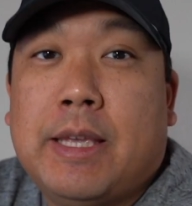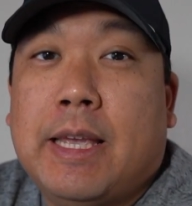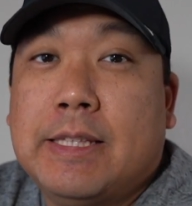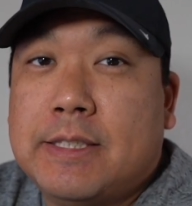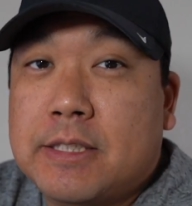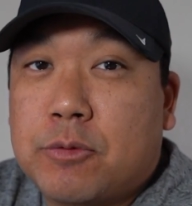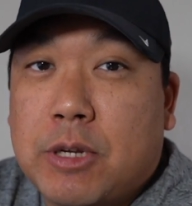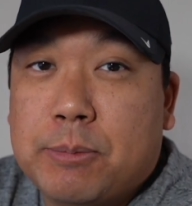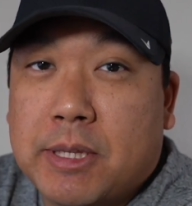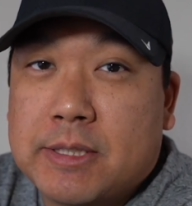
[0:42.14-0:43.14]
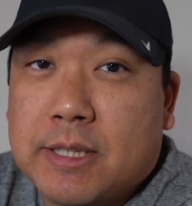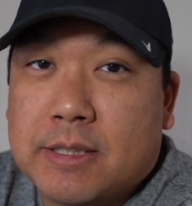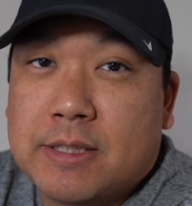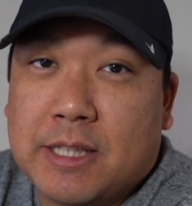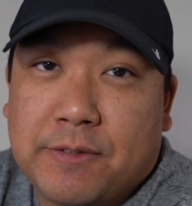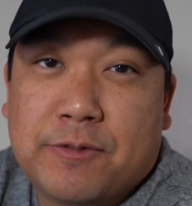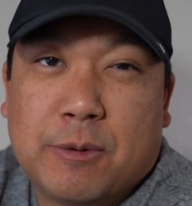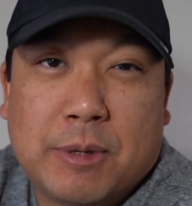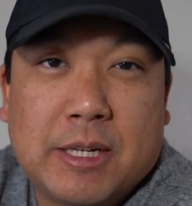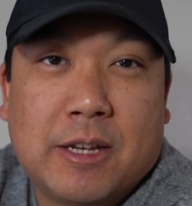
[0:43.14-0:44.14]
And since the red blood cells live for
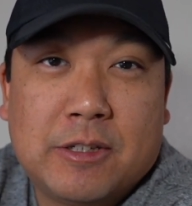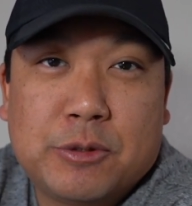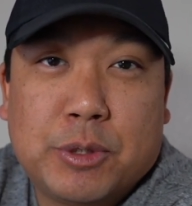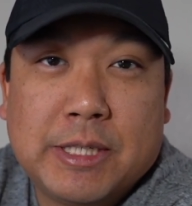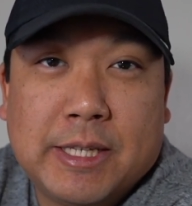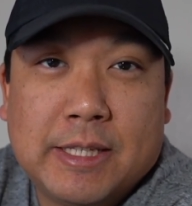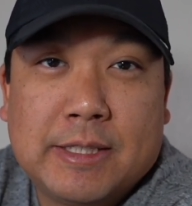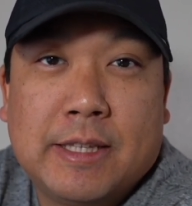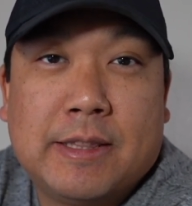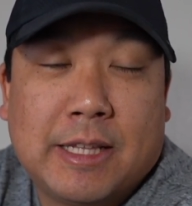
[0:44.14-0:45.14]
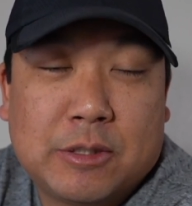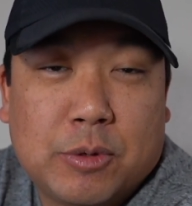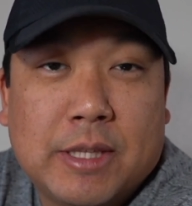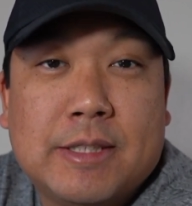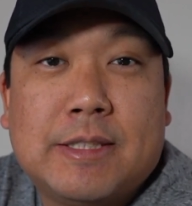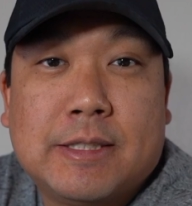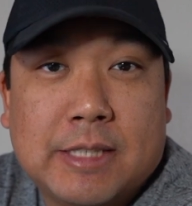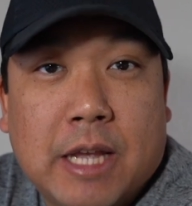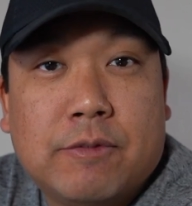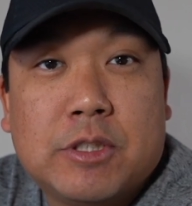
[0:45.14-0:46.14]
about 120 days, that's why this is an
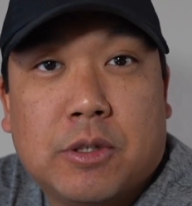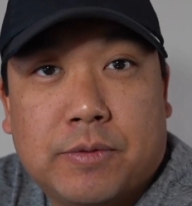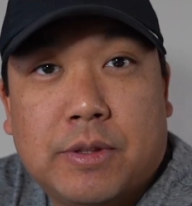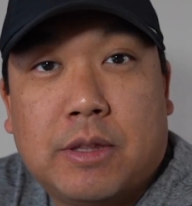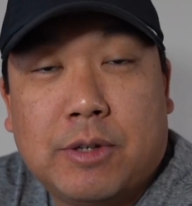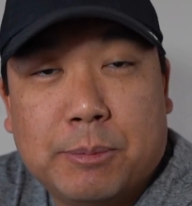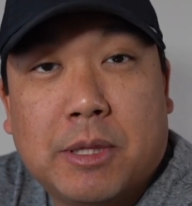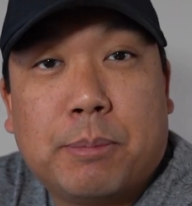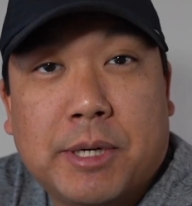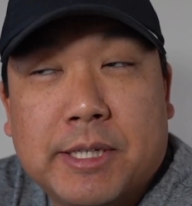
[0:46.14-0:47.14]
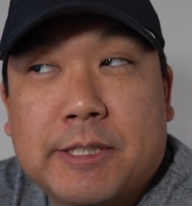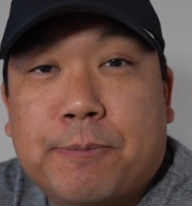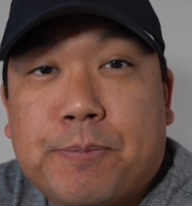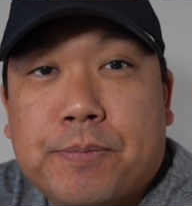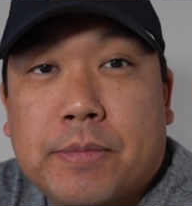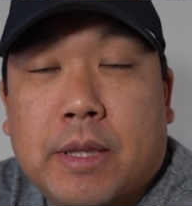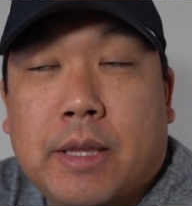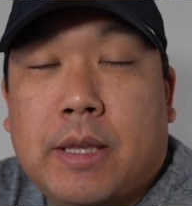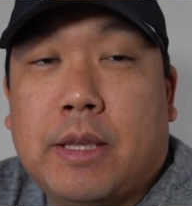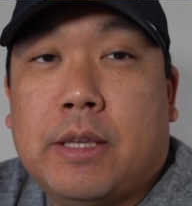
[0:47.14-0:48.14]
average of a 3-month period.
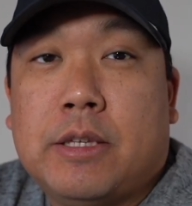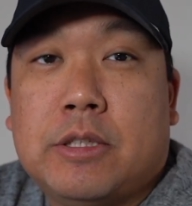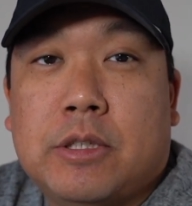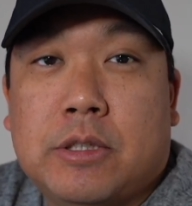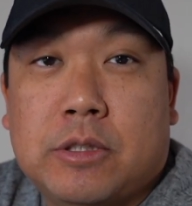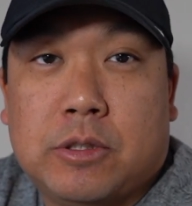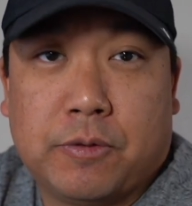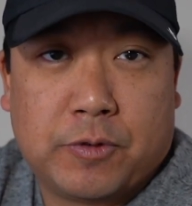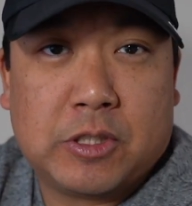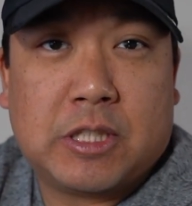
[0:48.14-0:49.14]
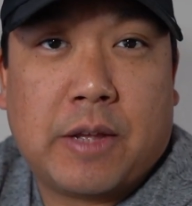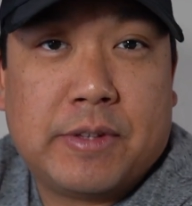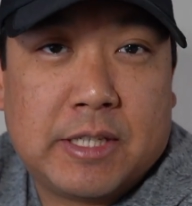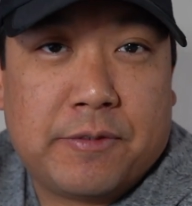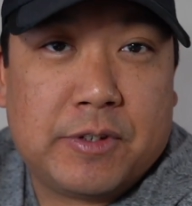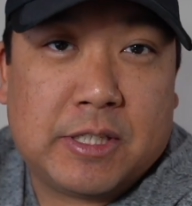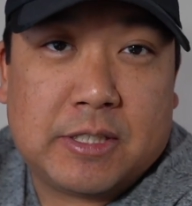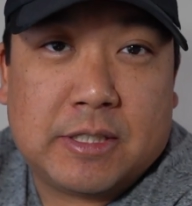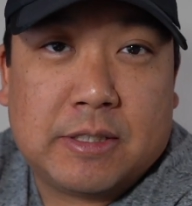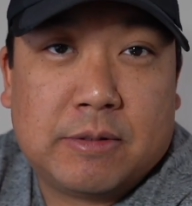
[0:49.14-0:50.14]
So first off, the
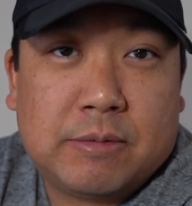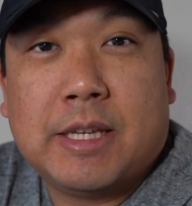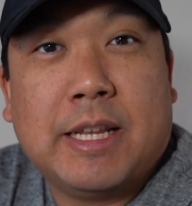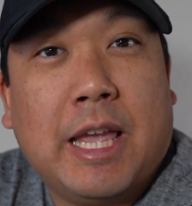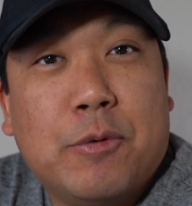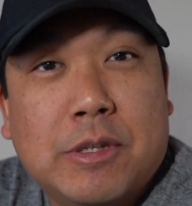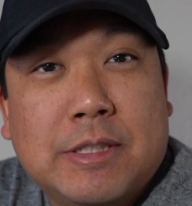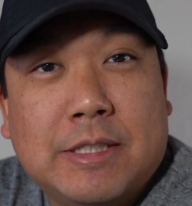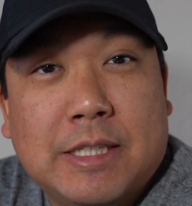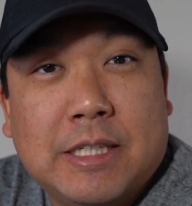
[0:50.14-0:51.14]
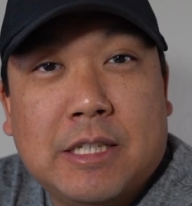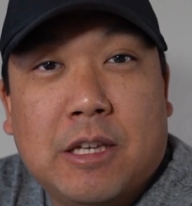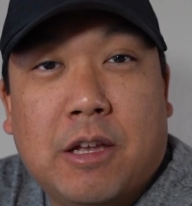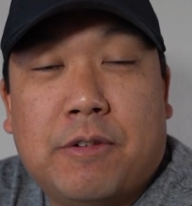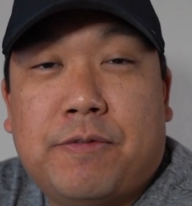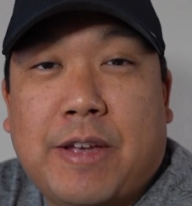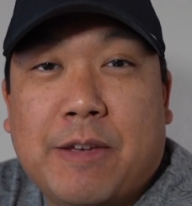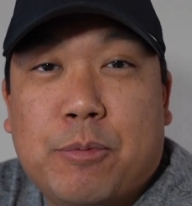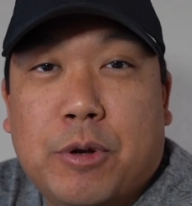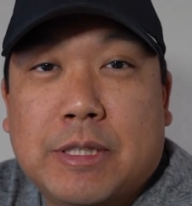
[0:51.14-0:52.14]
definition. An A1C of
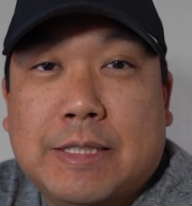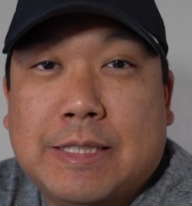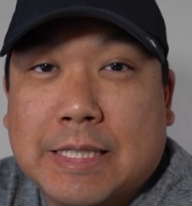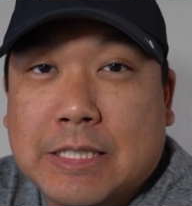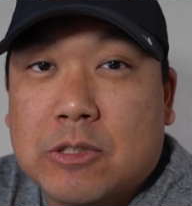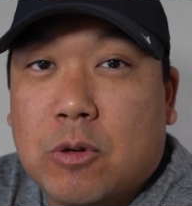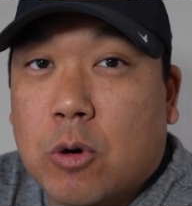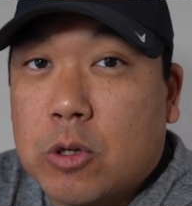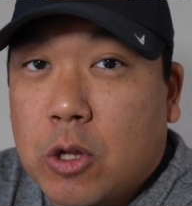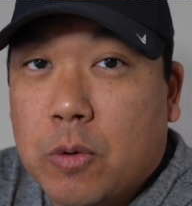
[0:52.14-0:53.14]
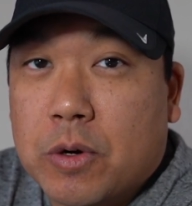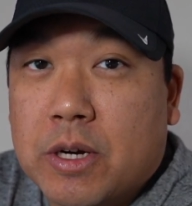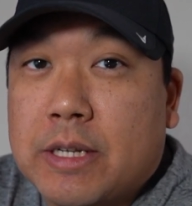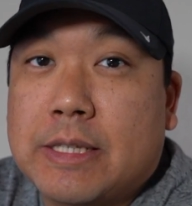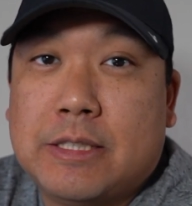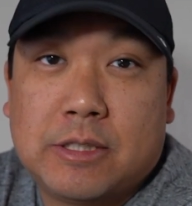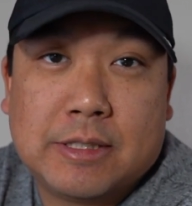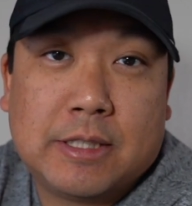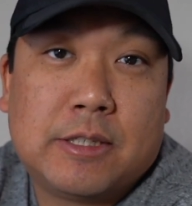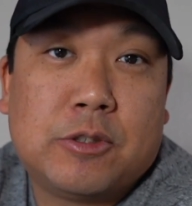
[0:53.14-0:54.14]
5.6 or lower is
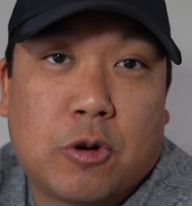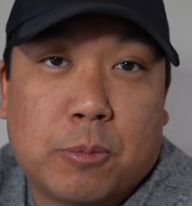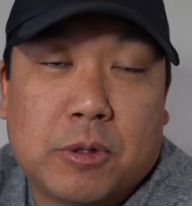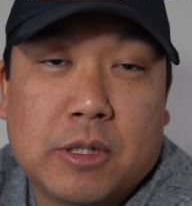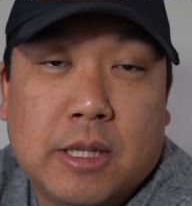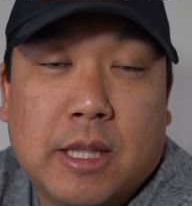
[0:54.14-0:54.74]
considered normal.